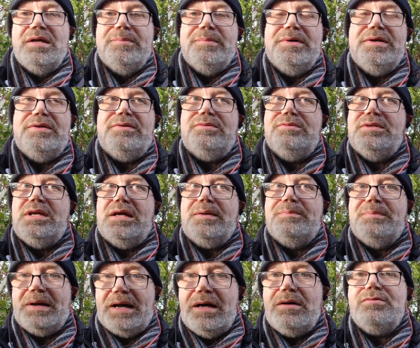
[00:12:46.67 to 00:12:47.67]
but all your
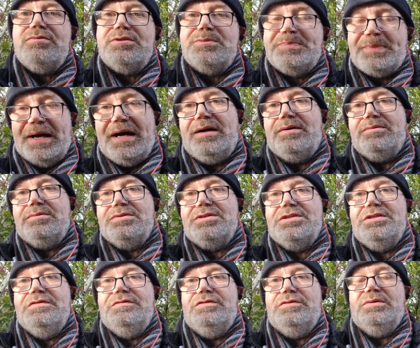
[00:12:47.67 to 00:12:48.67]
pals' pals
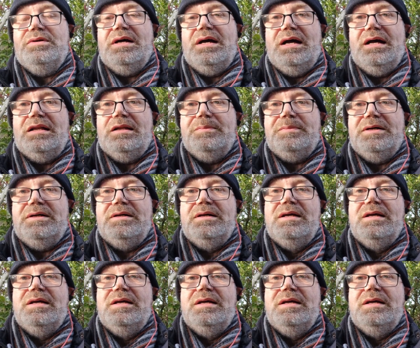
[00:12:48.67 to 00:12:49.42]
to vote Alba